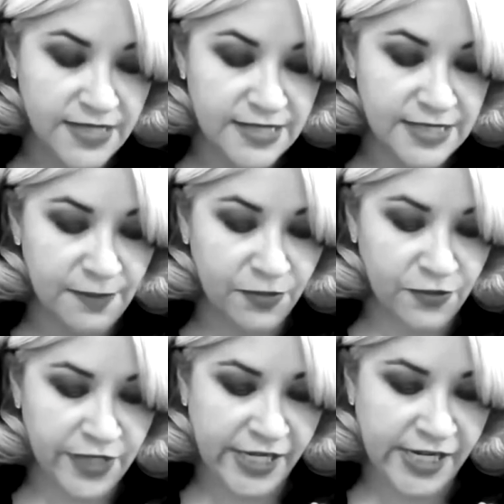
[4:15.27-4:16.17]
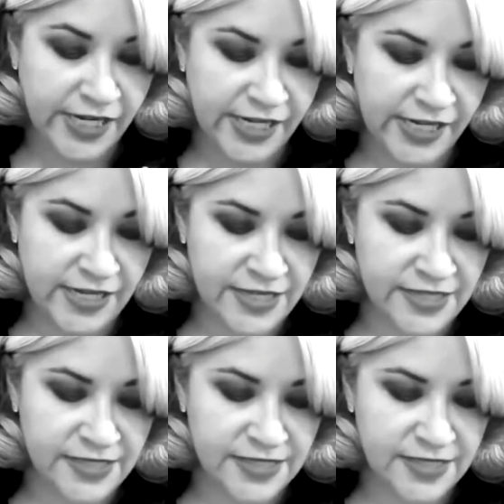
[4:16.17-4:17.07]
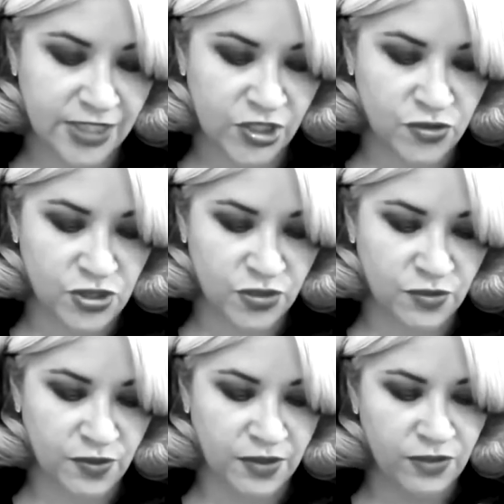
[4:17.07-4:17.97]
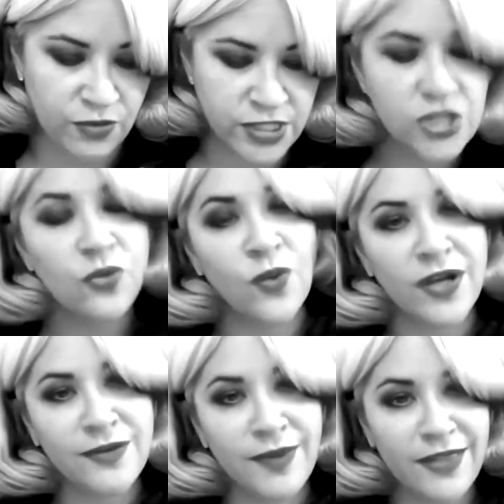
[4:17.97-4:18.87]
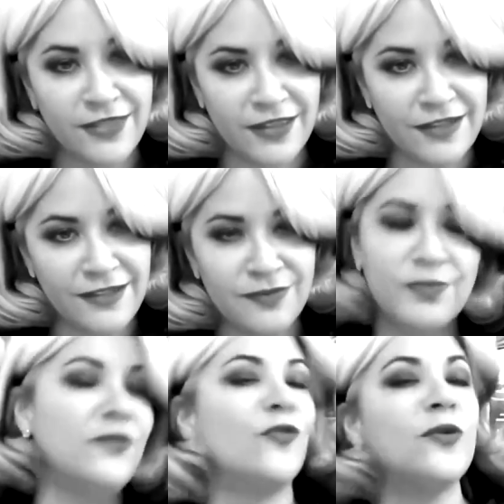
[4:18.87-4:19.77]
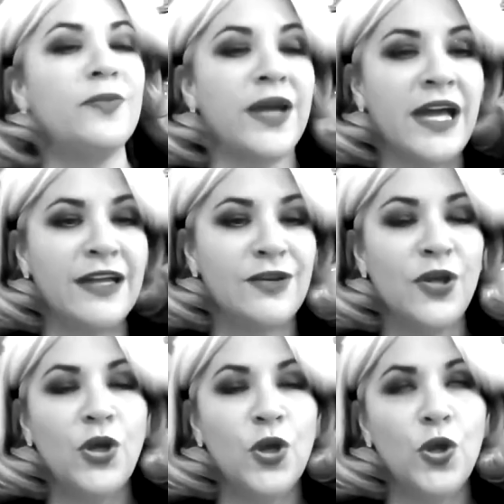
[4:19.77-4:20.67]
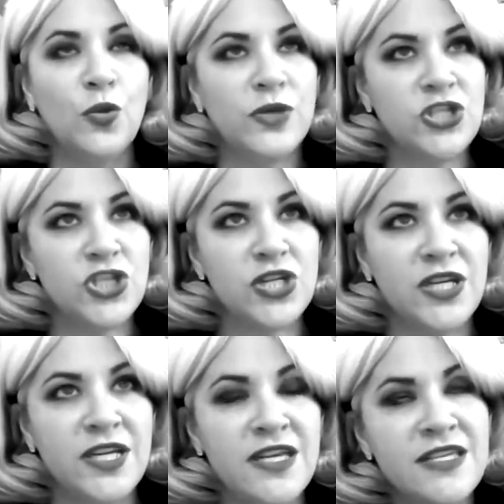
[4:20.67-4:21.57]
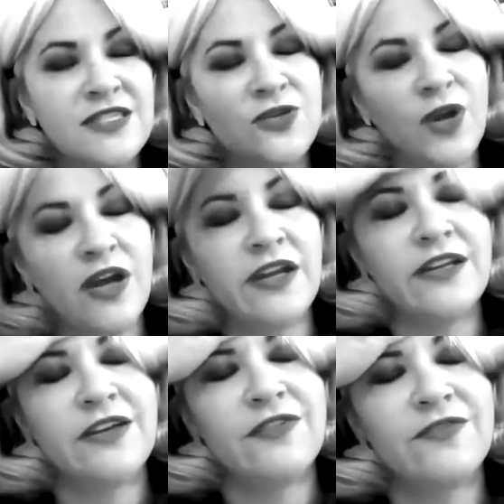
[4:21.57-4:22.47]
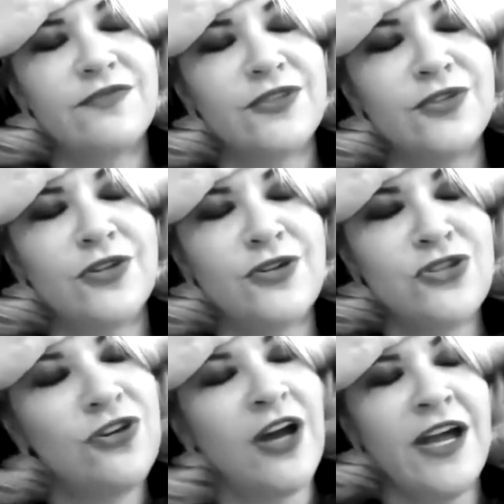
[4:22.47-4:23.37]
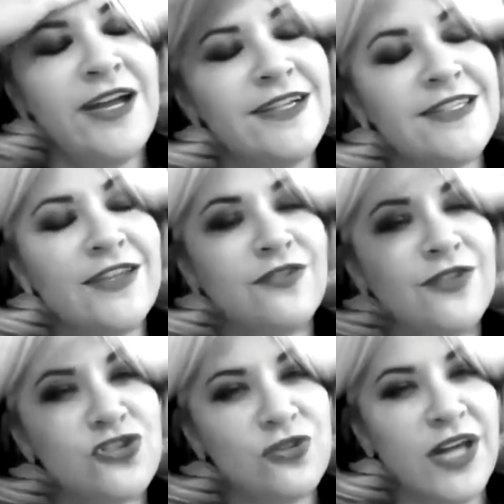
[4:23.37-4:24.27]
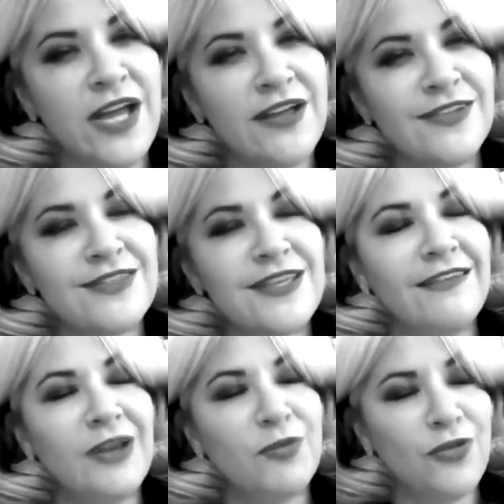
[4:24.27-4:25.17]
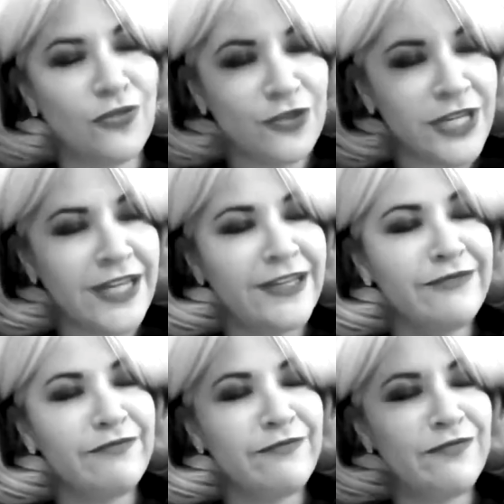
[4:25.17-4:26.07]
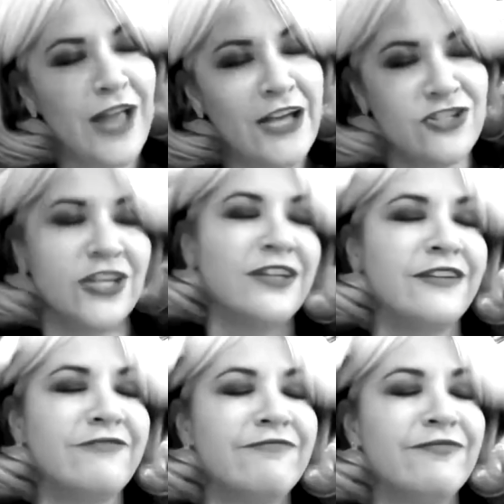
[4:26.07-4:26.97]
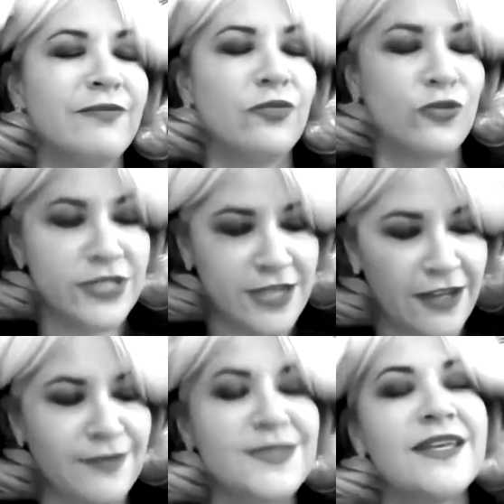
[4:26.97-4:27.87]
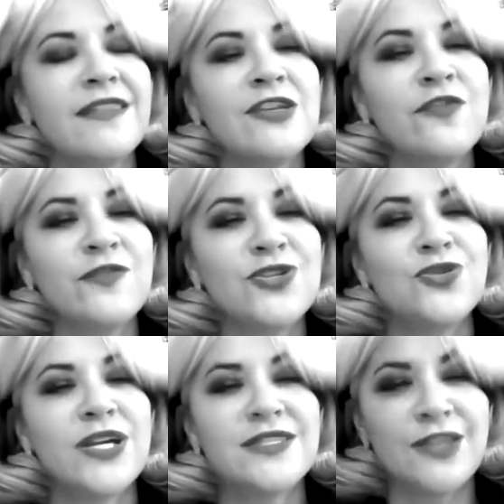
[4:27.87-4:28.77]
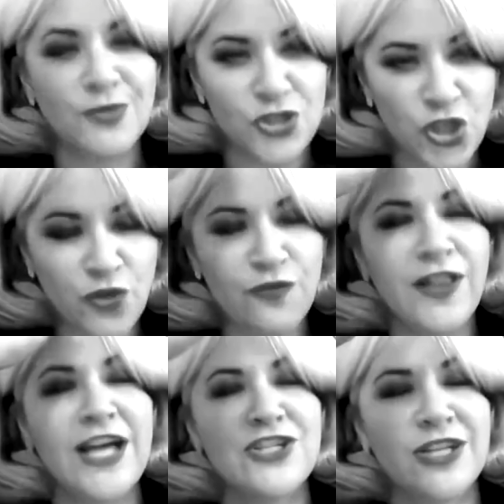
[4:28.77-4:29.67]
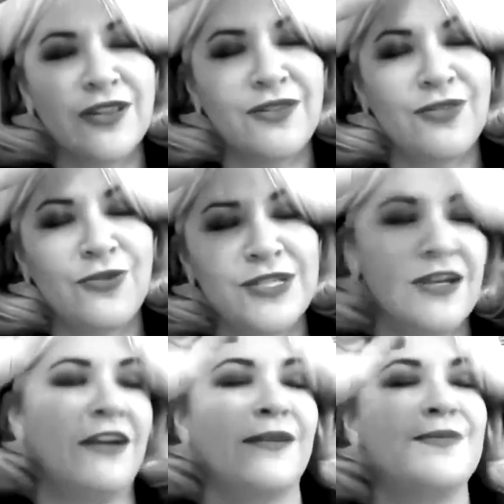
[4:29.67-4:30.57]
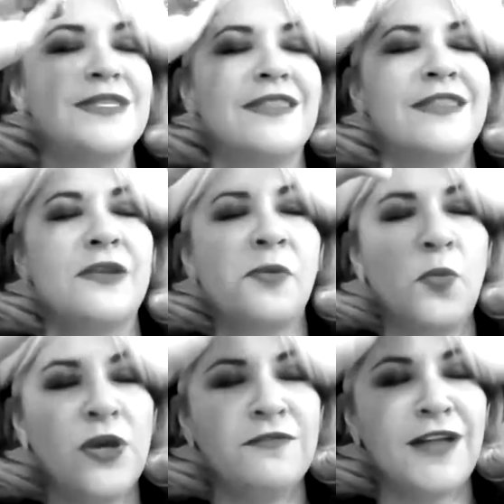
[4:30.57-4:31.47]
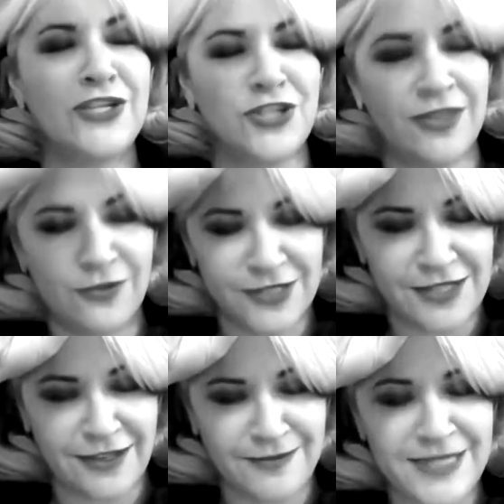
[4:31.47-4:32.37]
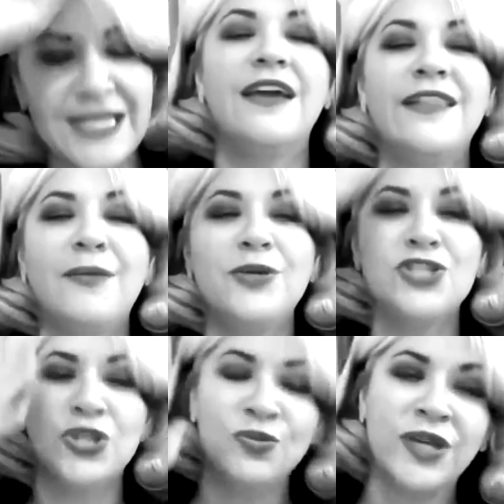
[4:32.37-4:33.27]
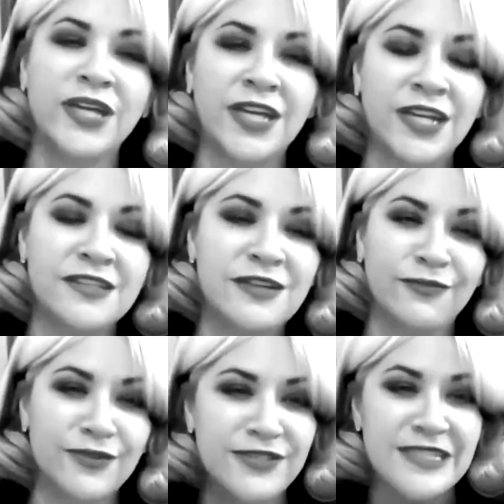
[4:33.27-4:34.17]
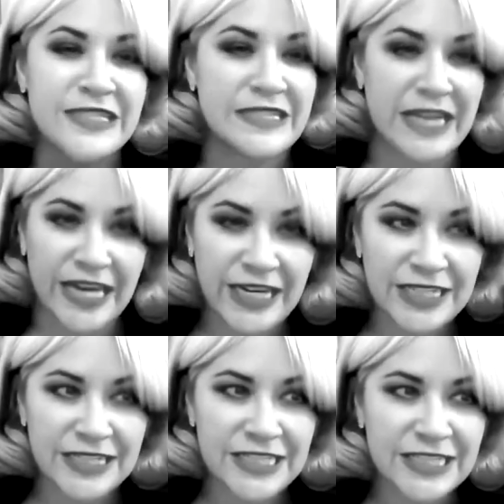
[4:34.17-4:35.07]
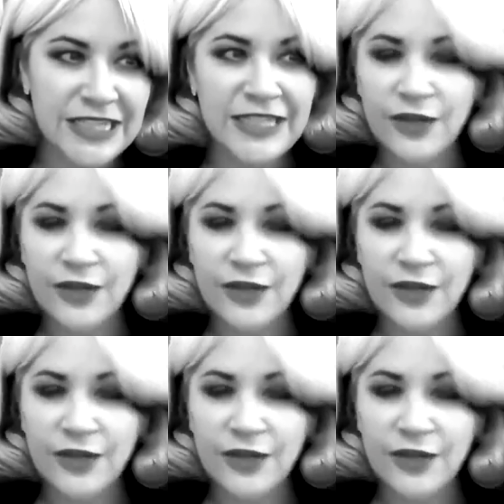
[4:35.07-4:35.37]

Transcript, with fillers: Step three is you do the 321 method before bed, which is you kind of you close your eyes and you visualize the number three flashing three times and then you visualize the number two flashing three times the number one flashing three times and that puts you like in a different state